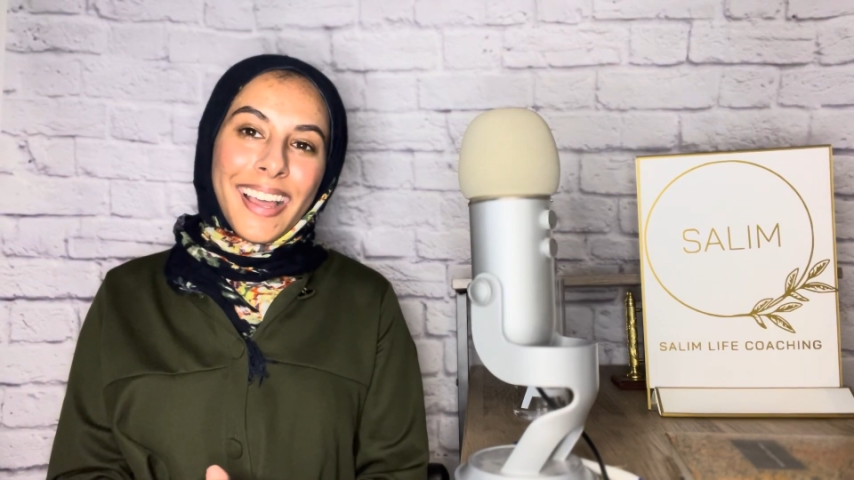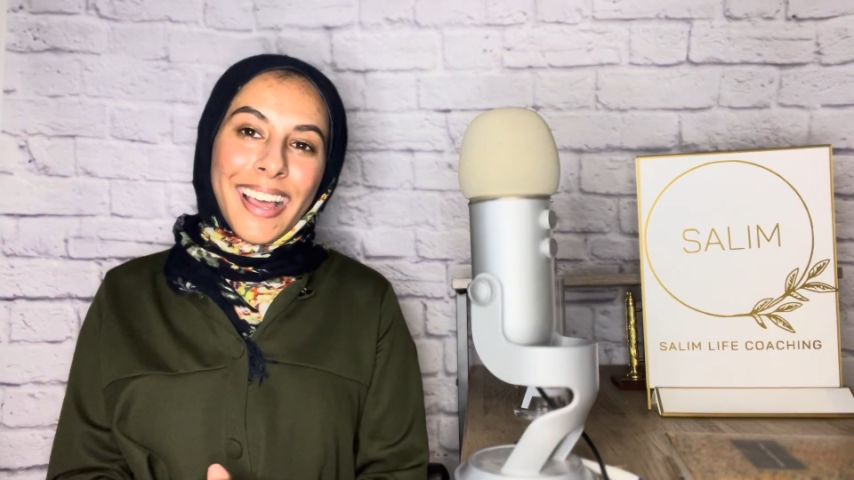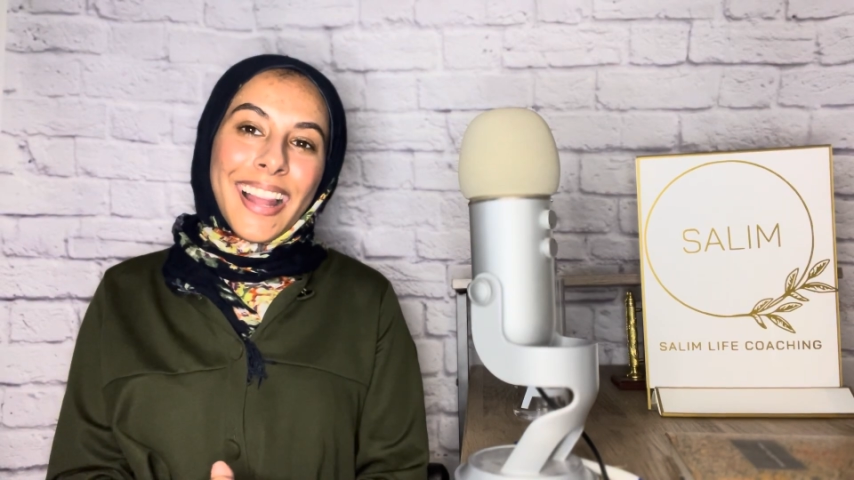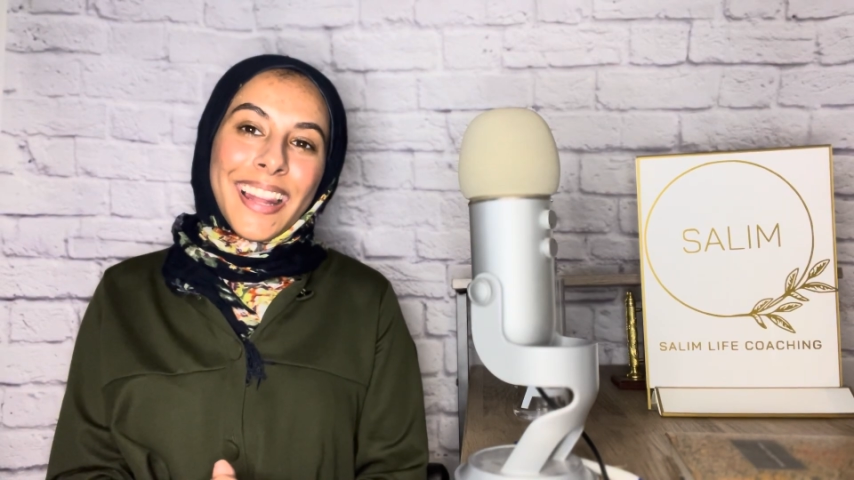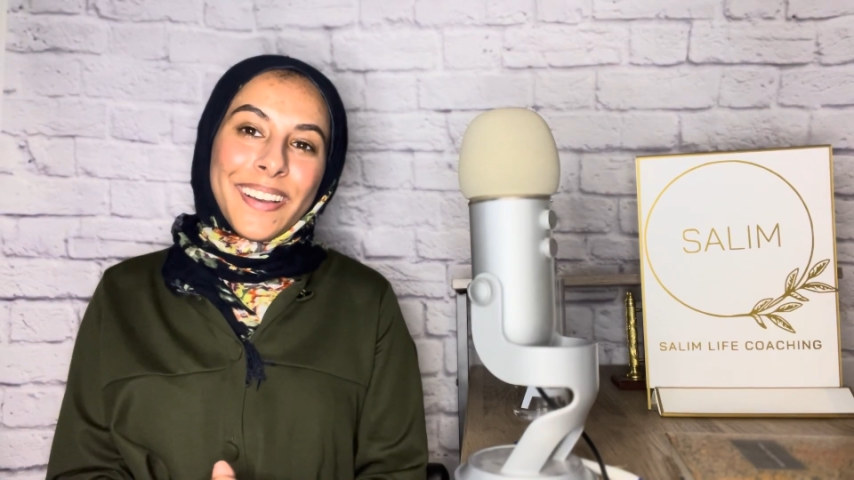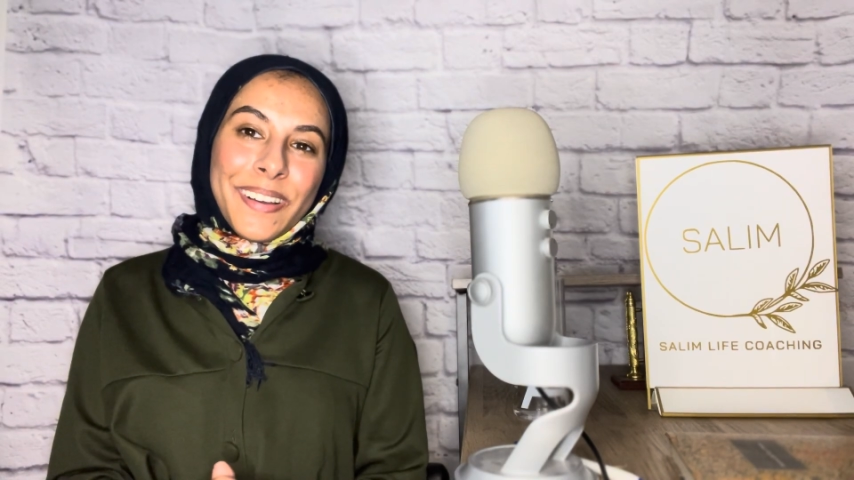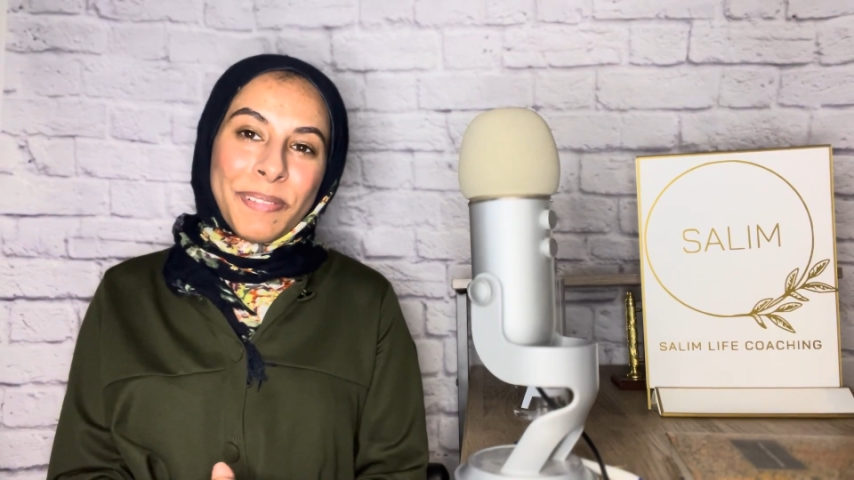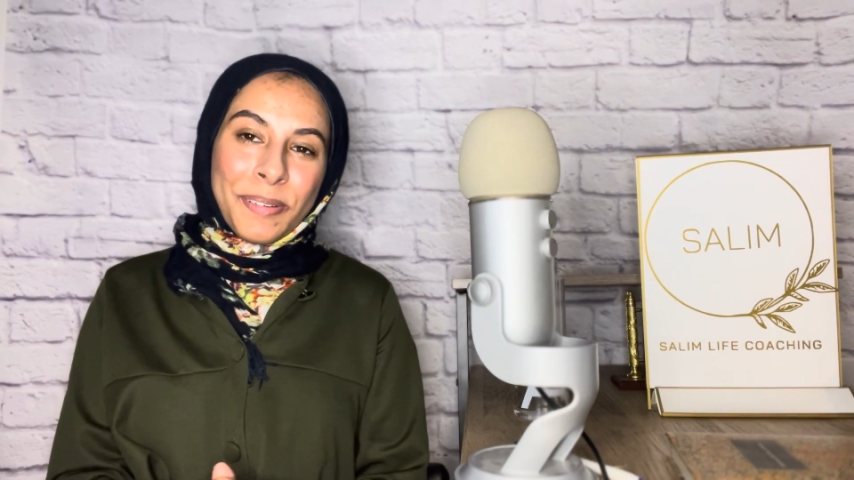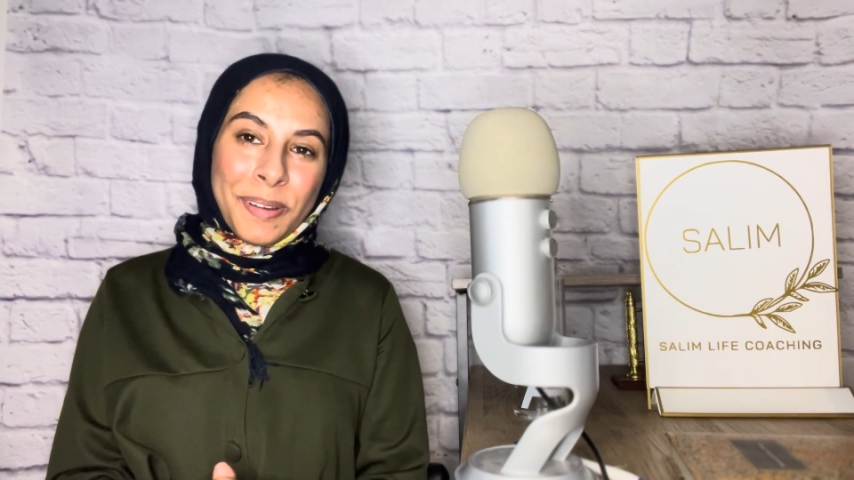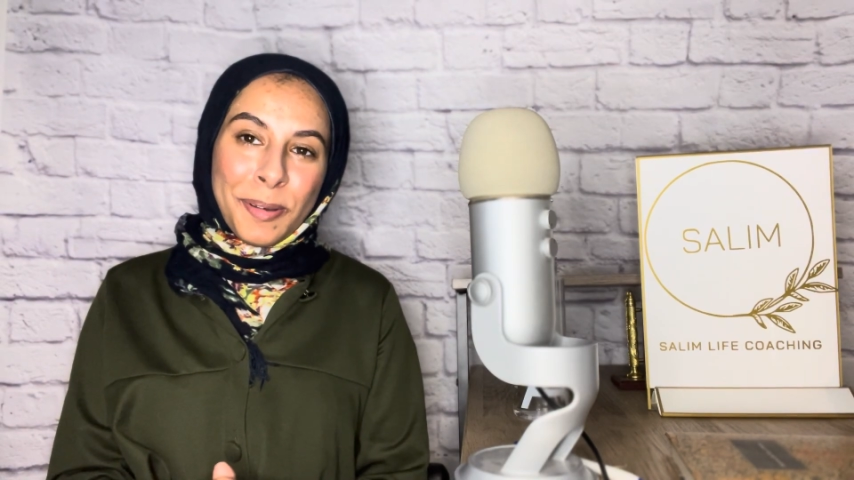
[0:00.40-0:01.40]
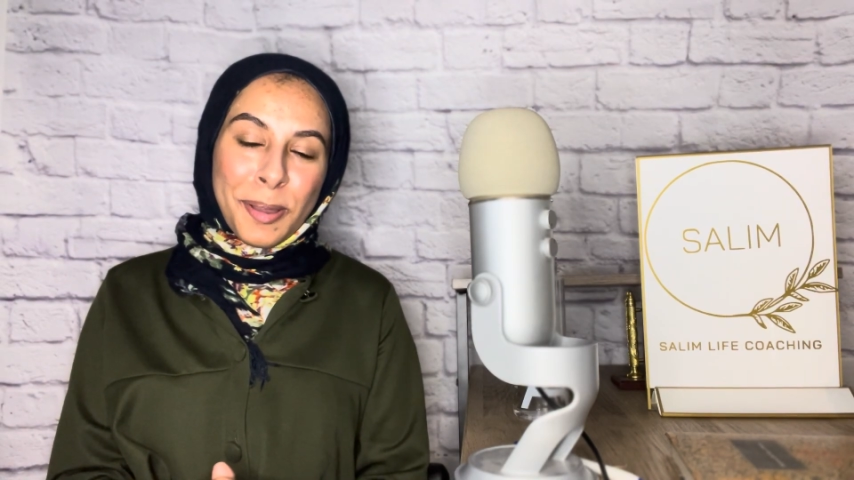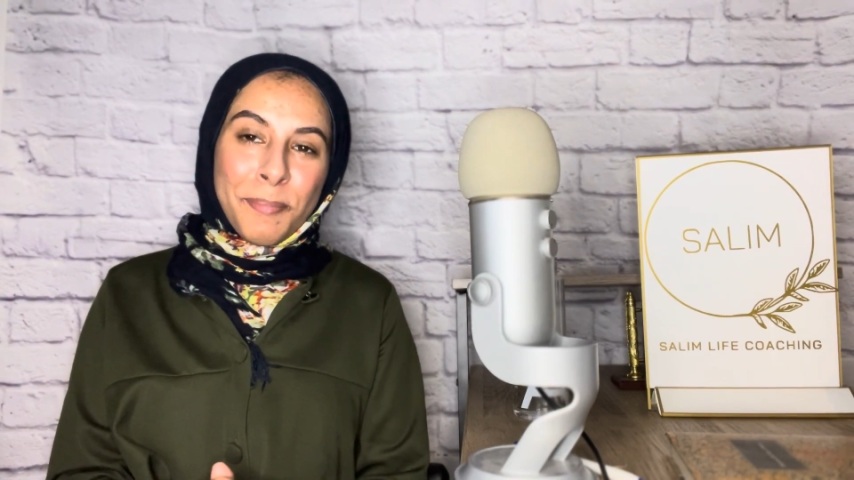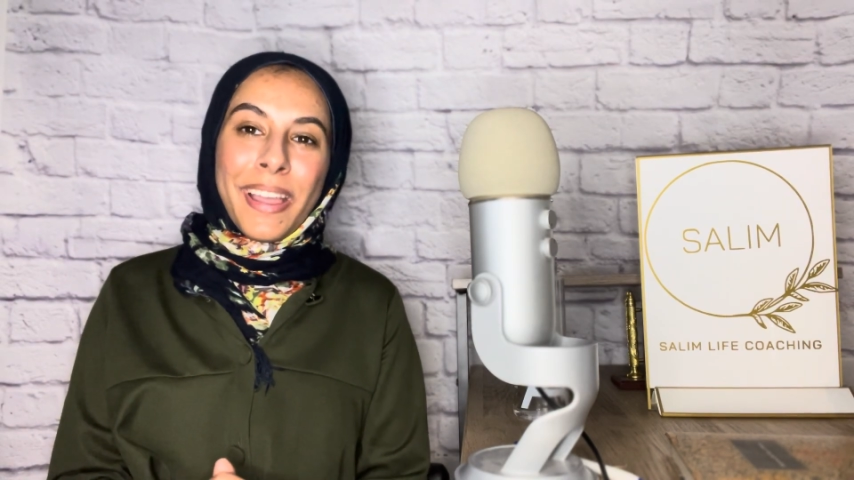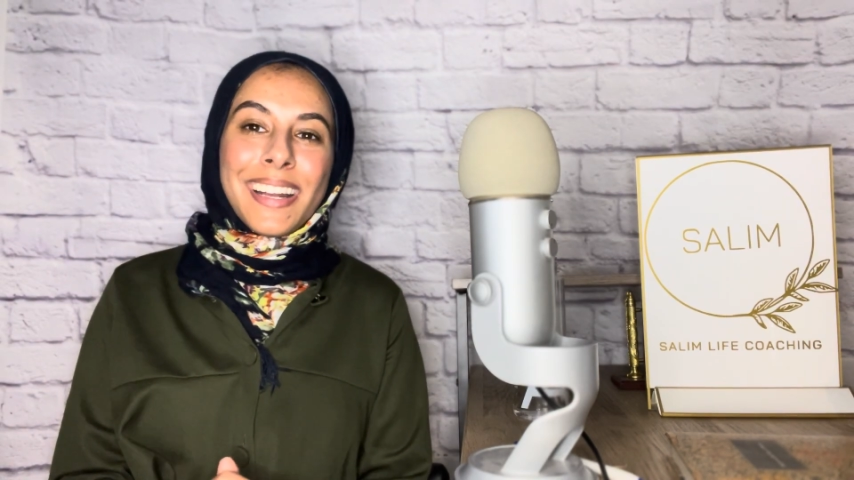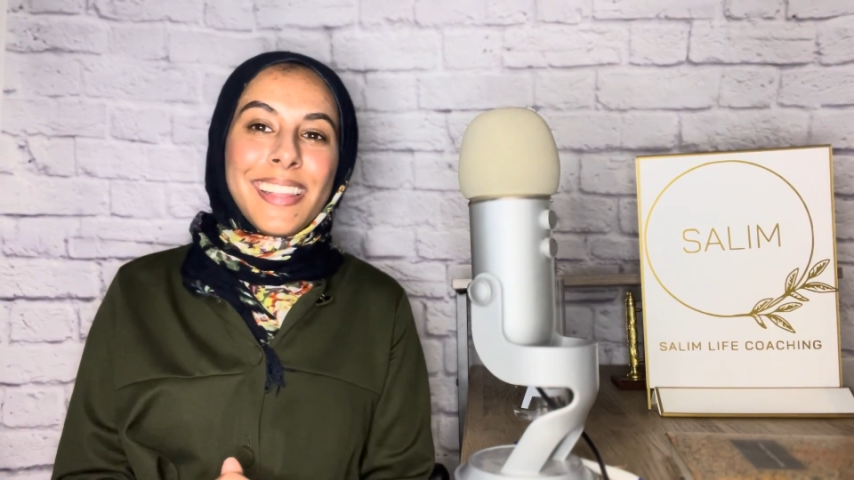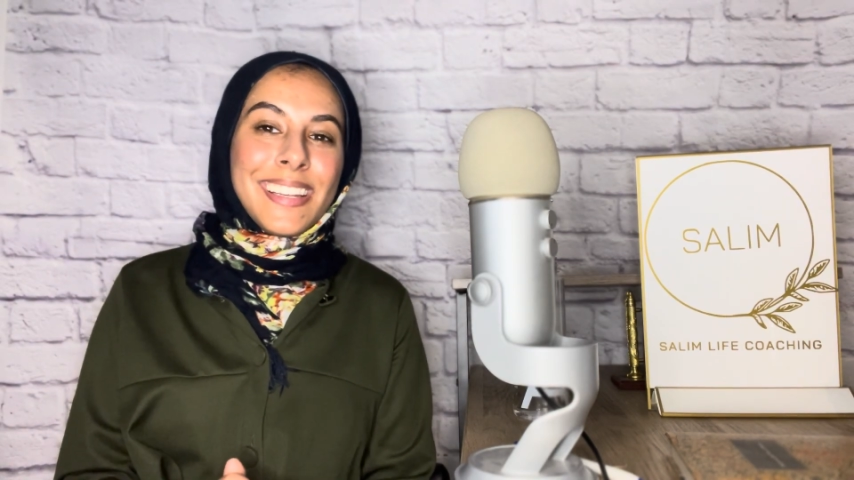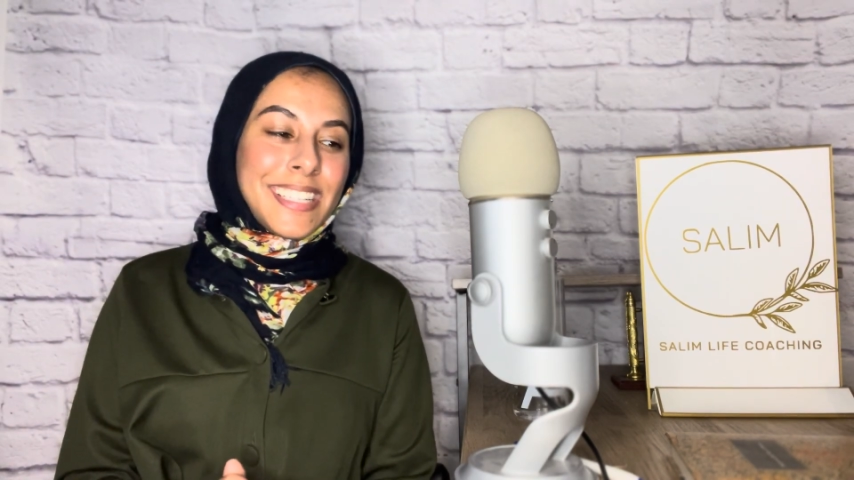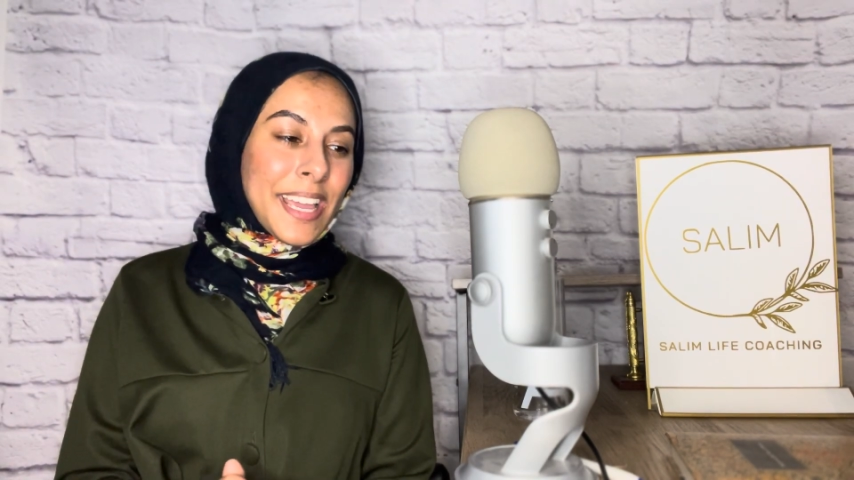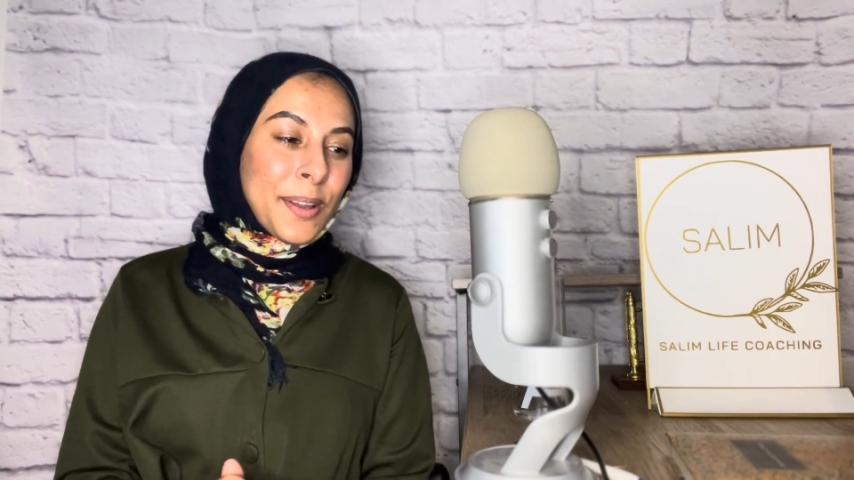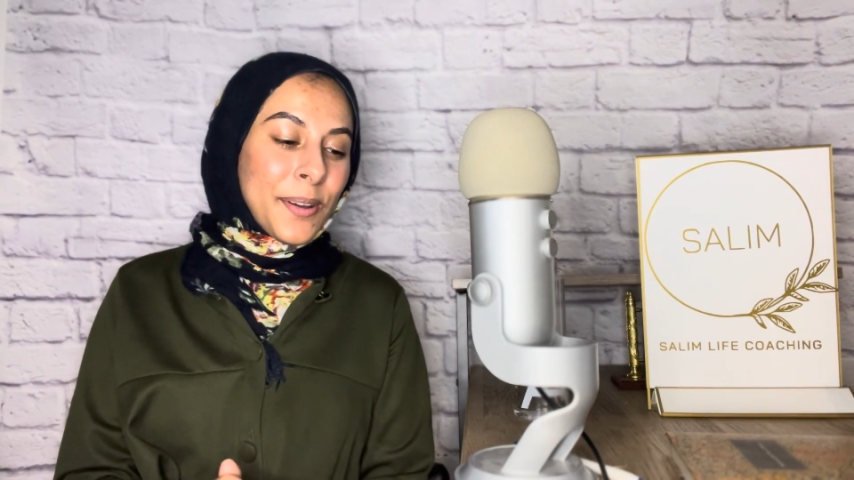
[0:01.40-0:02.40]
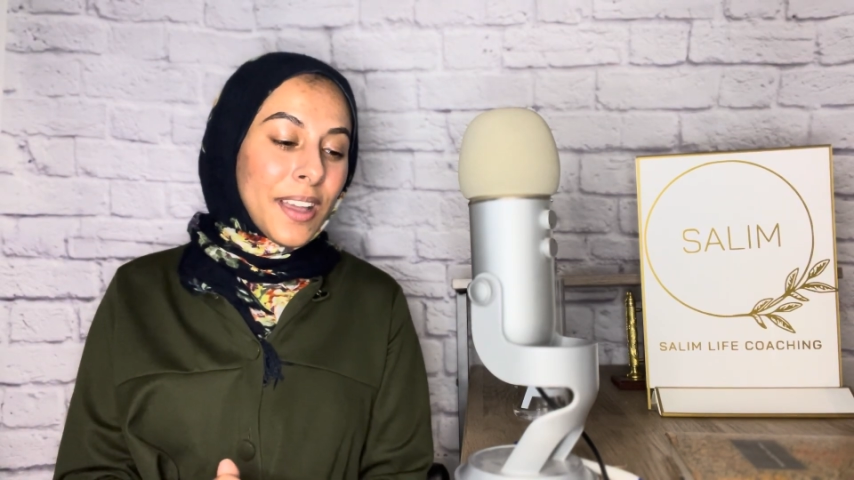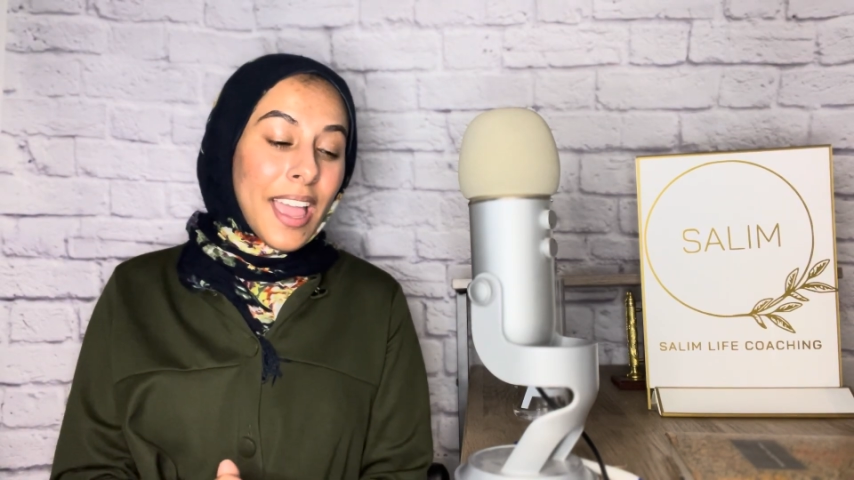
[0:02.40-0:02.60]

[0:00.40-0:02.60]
Hello everyone, welcome back to the channel.